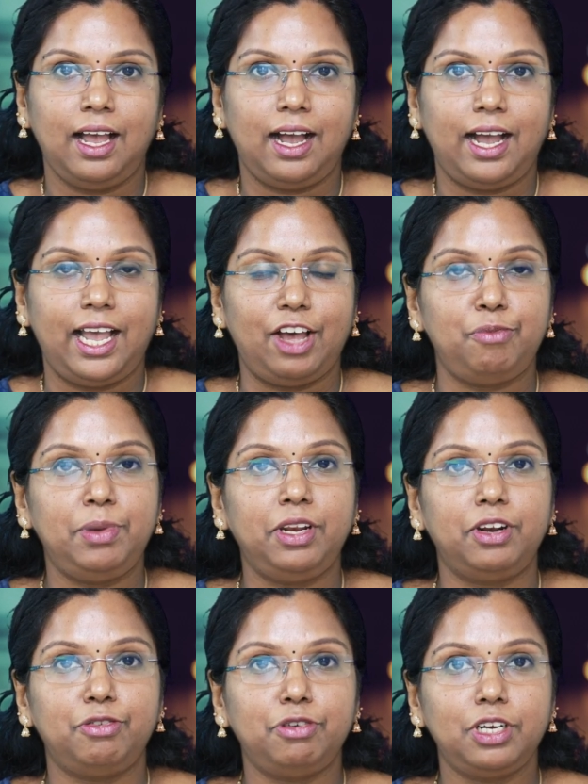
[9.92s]
I have
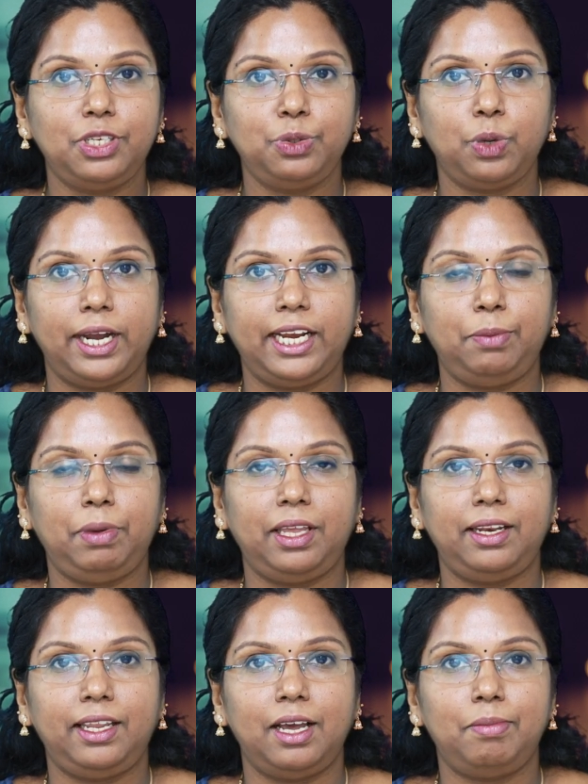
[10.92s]
been referred to IDP
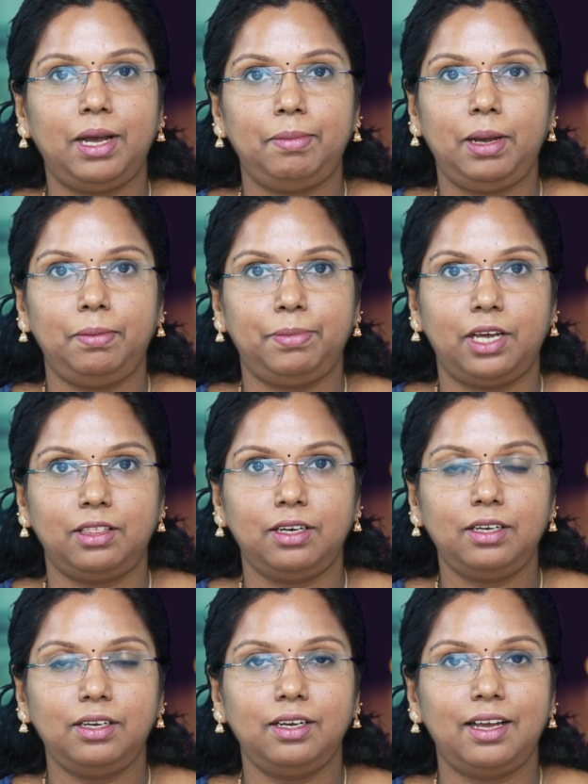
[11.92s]
India by my
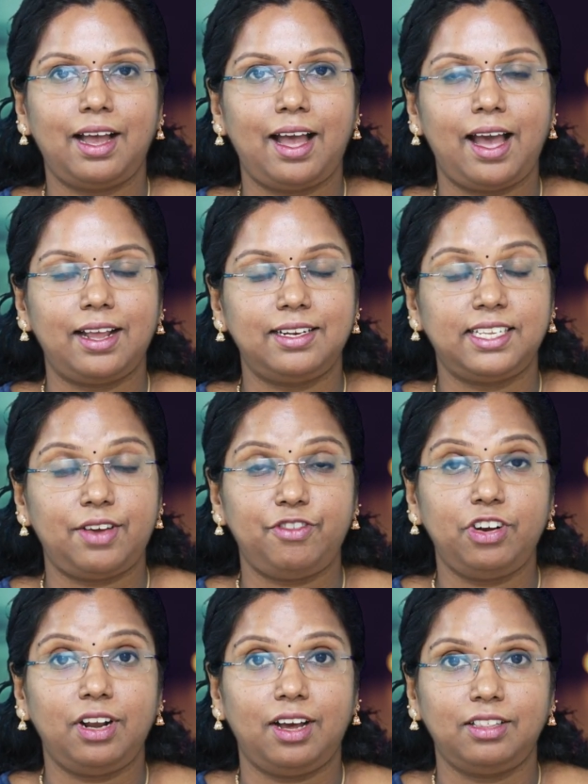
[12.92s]
brother and
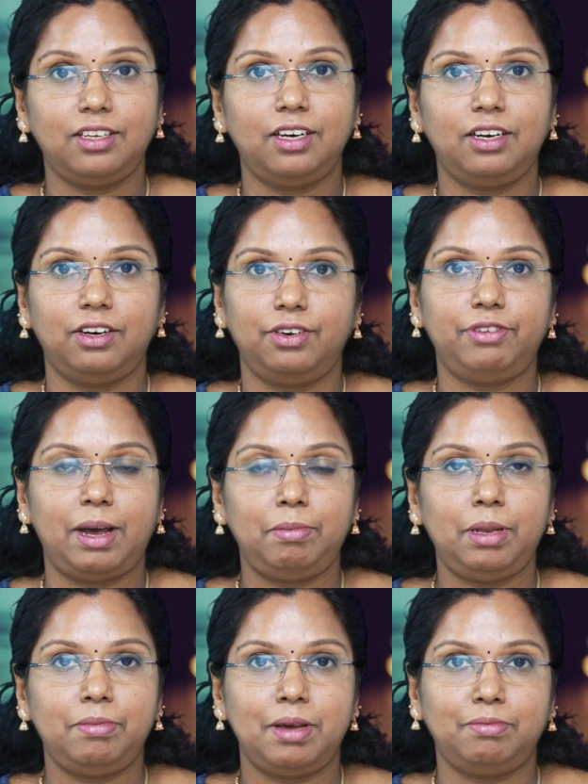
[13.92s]
several other
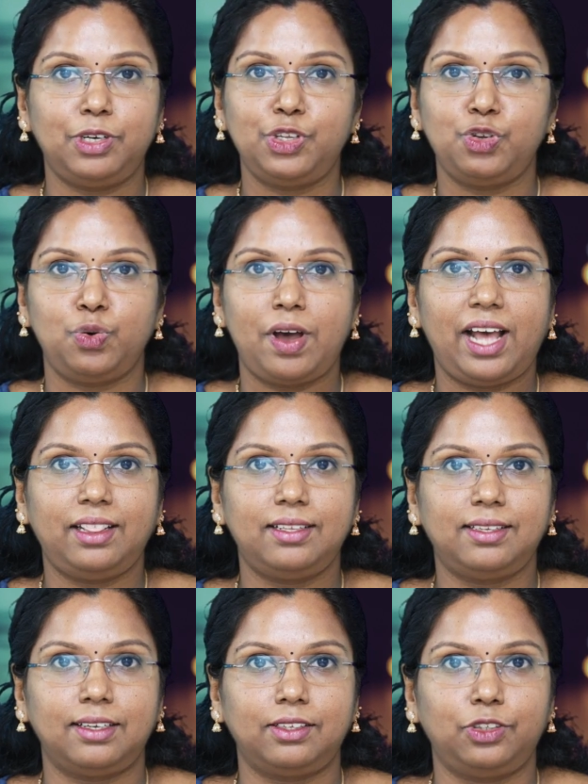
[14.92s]
family members who had
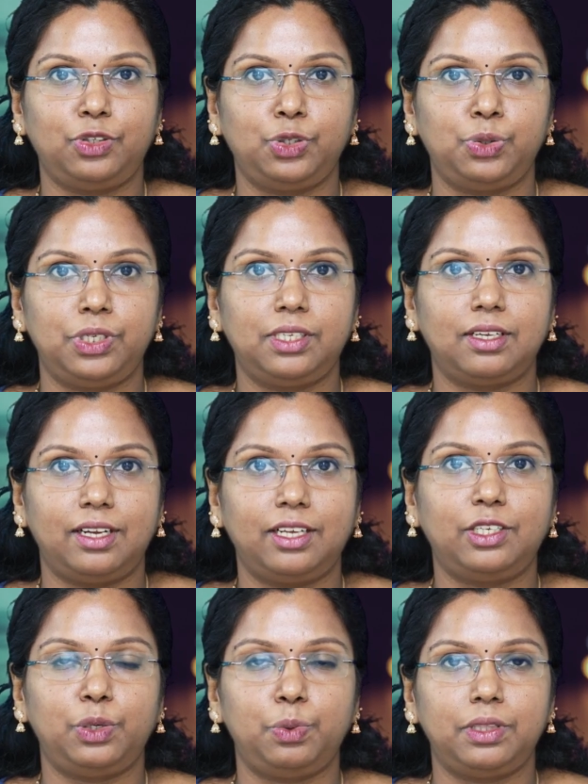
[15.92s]
the success stories
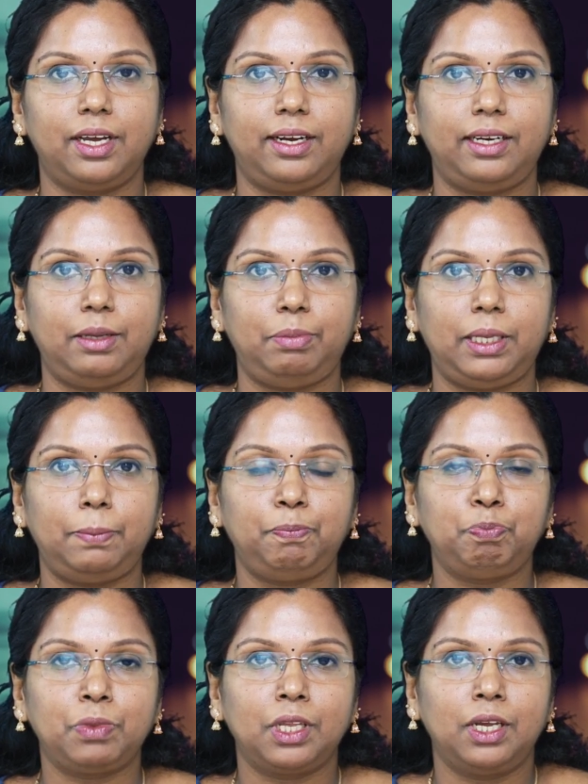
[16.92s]
connected with IDP.
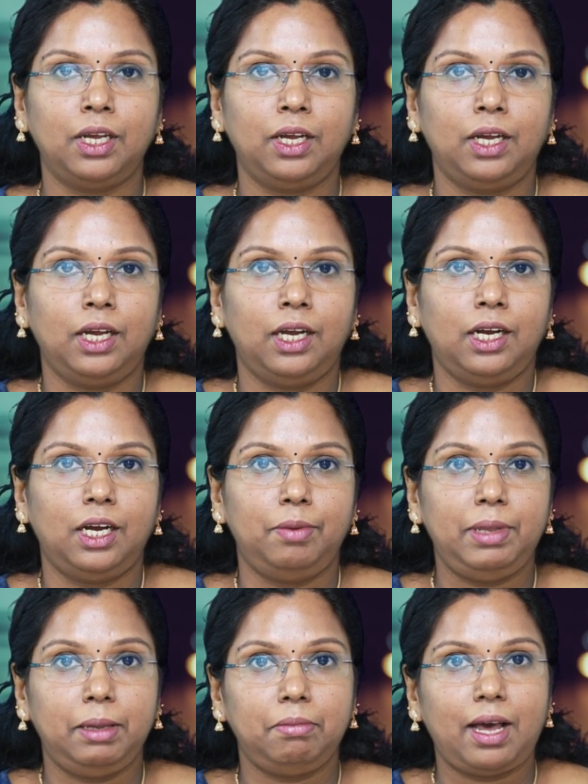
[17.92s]

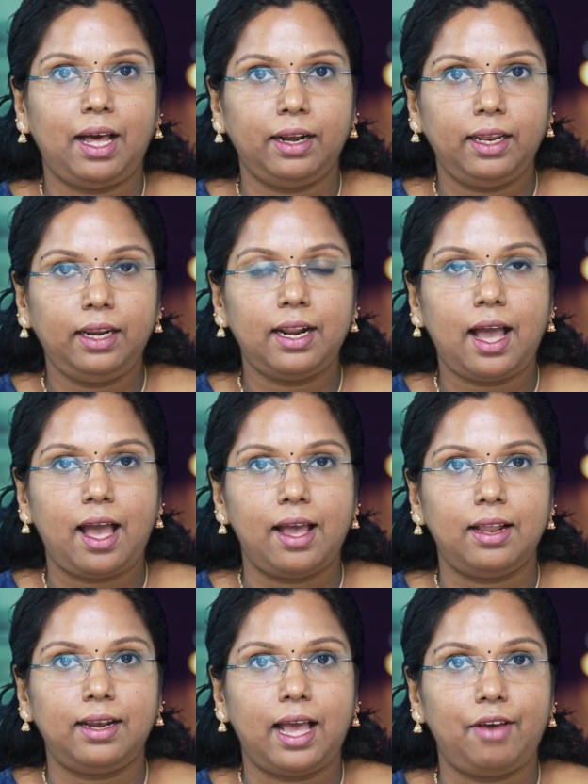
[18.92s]
Uh, being married
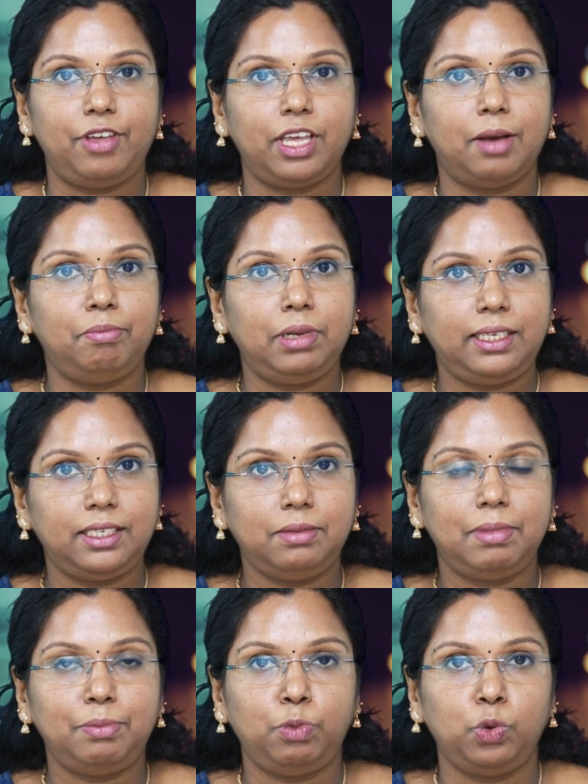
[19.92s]
and having
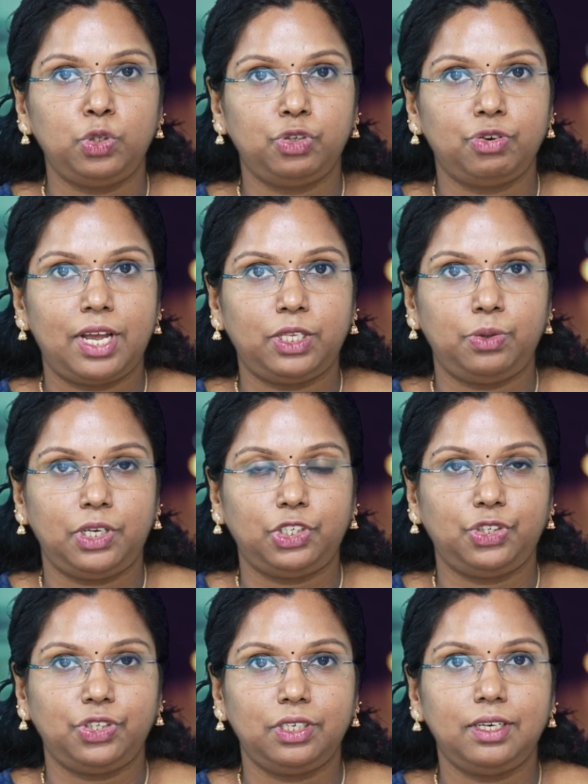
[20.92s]
completed my post
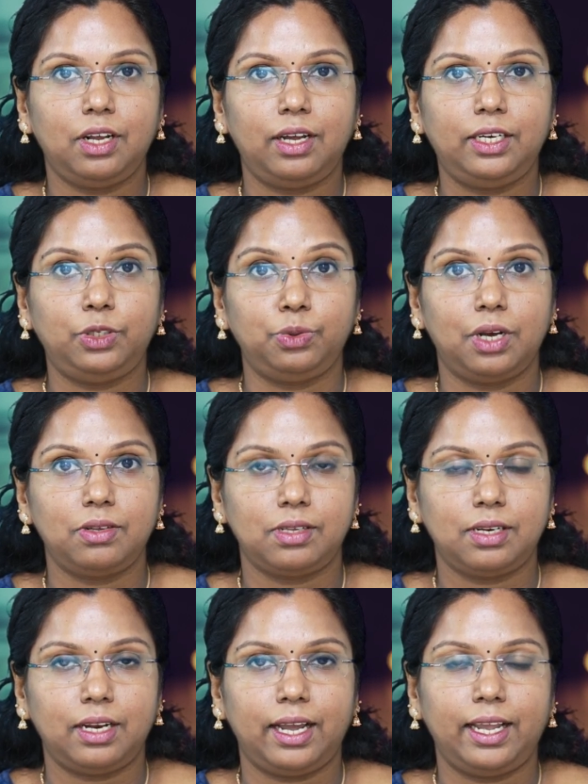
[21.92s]
graduation in
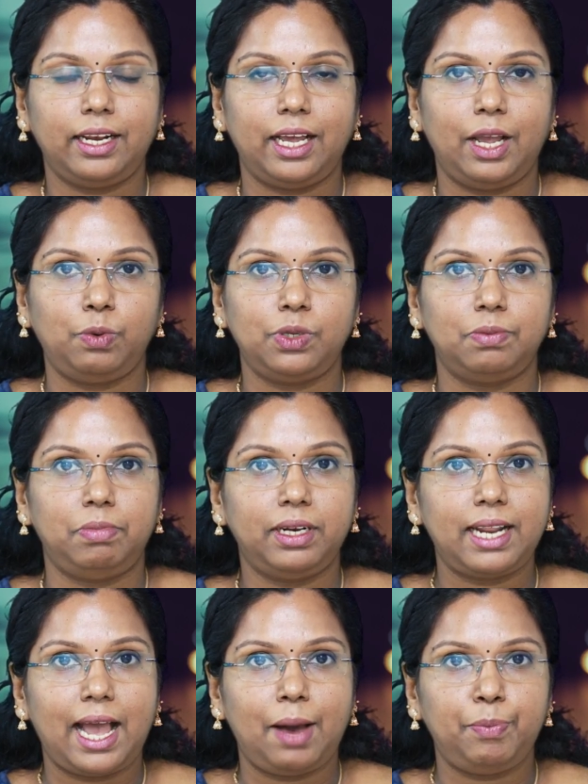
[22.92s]
2009, I was a
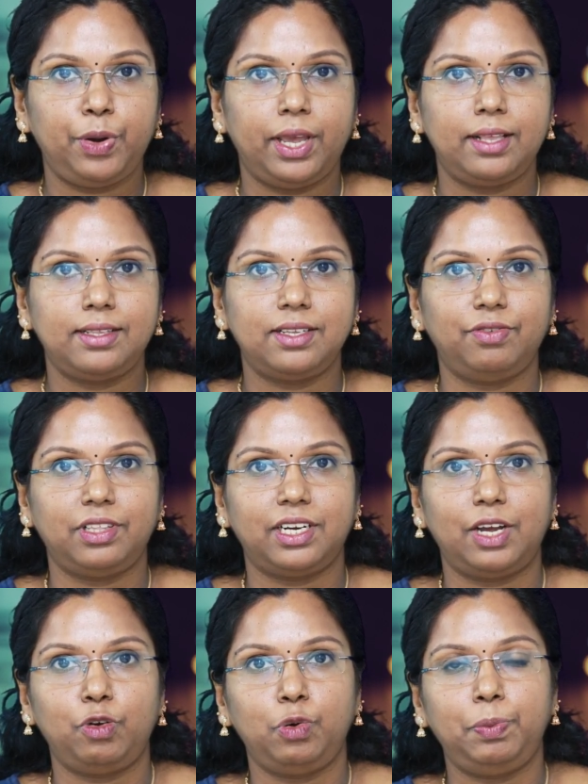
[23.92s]
bit apprehensive
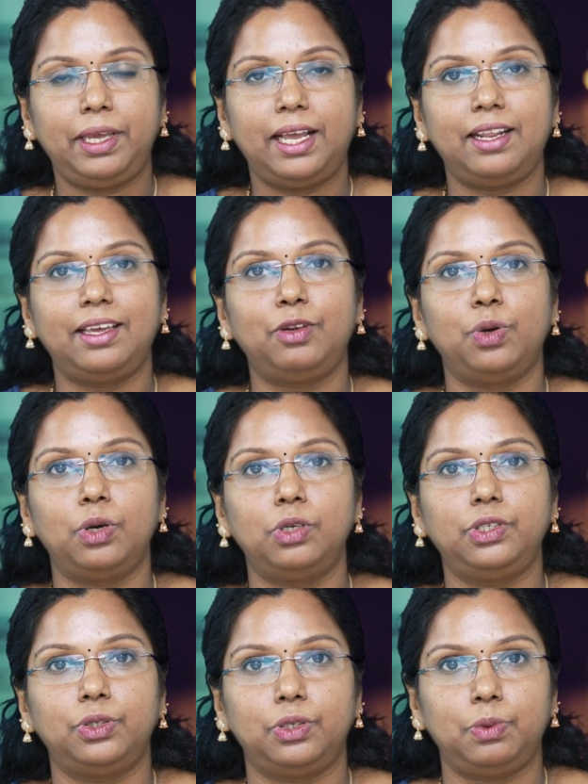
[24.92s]
whether I would be getting into a
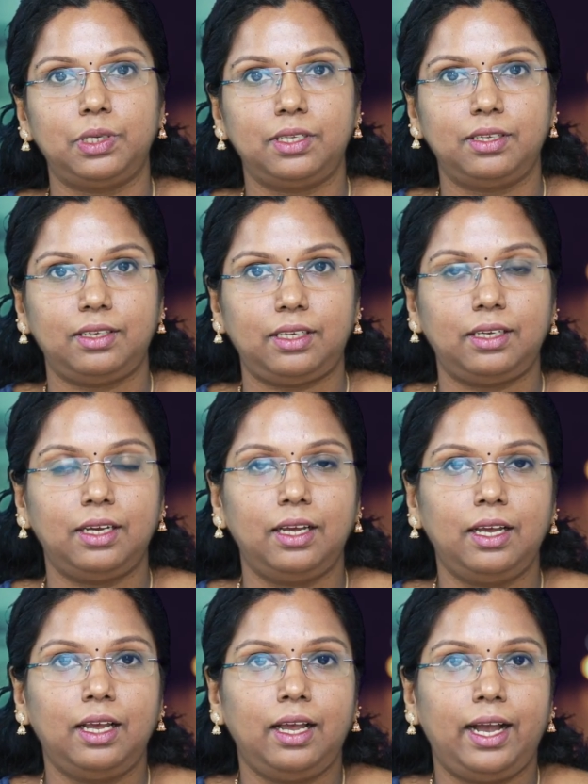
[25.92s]
good university.
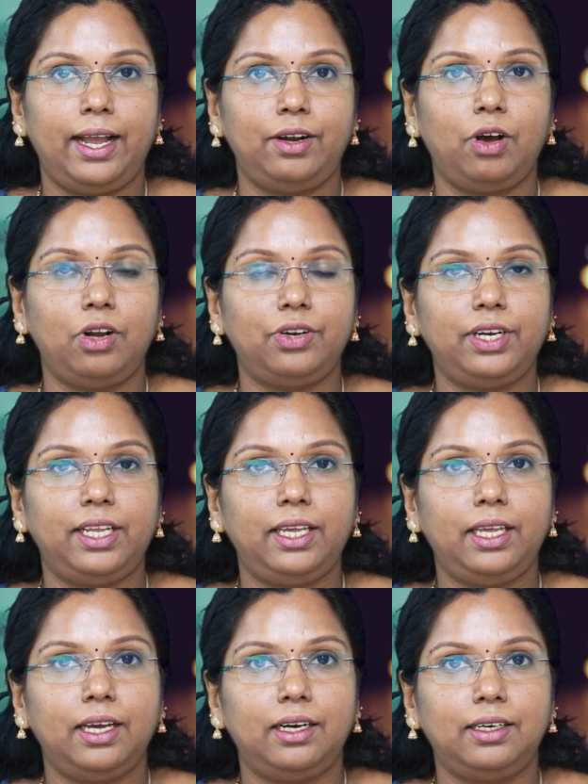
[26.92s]
I had
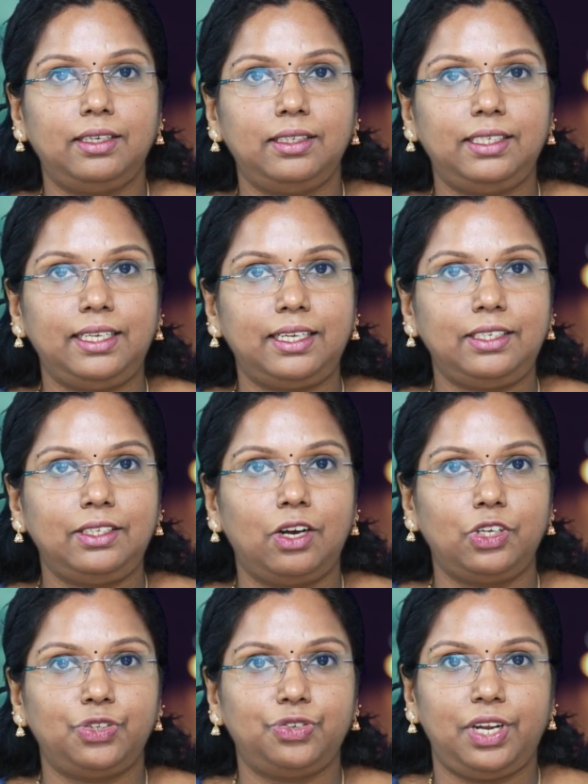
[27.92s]
already uh, taken
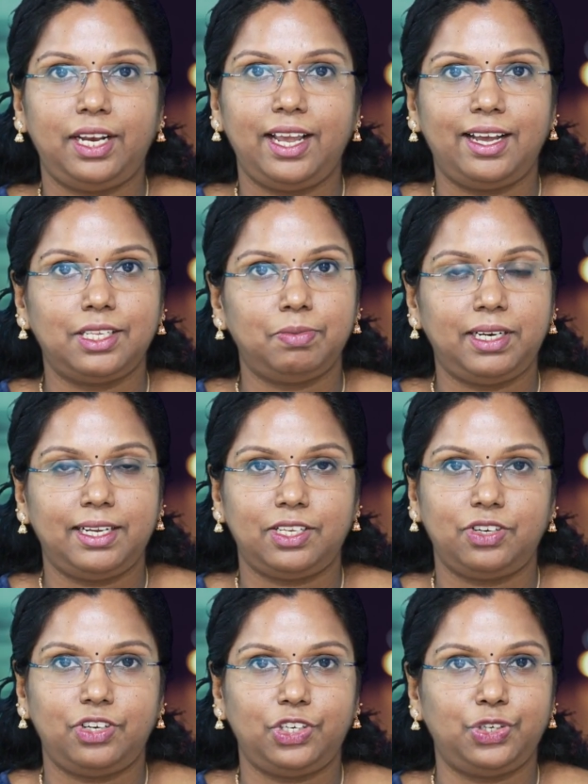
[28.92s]
Australia as my
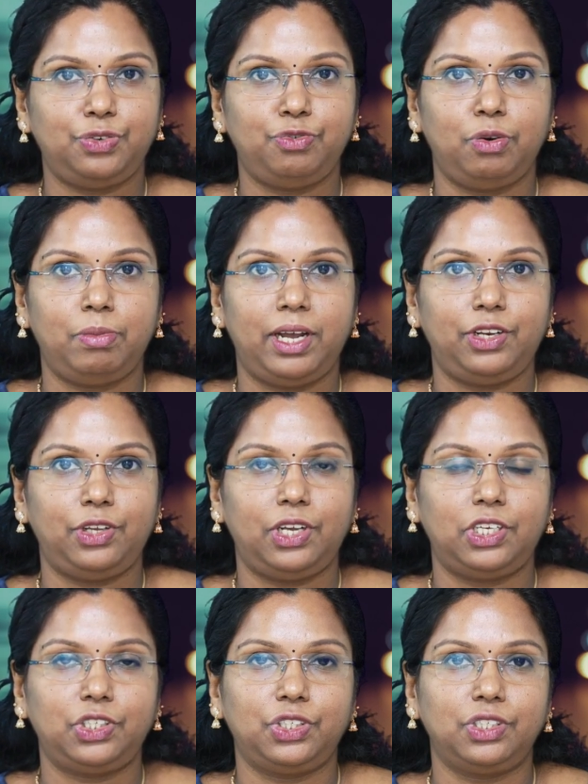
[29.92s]
destination for my
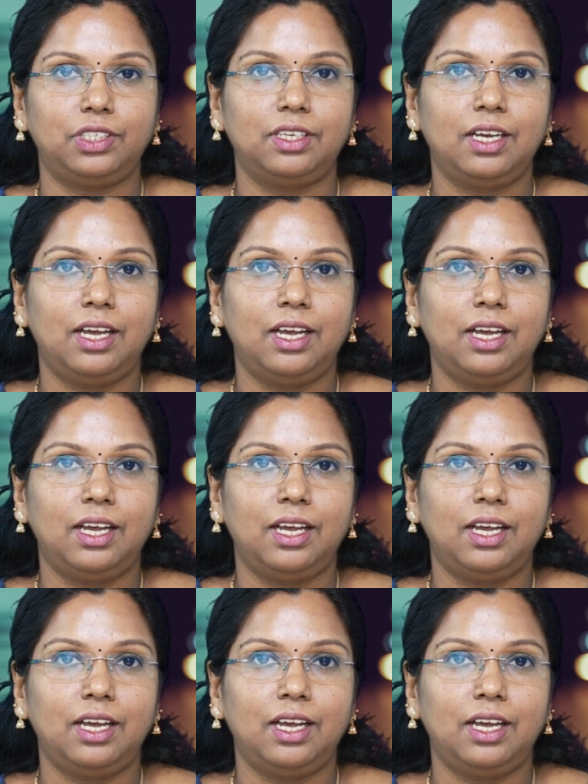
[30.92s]
education.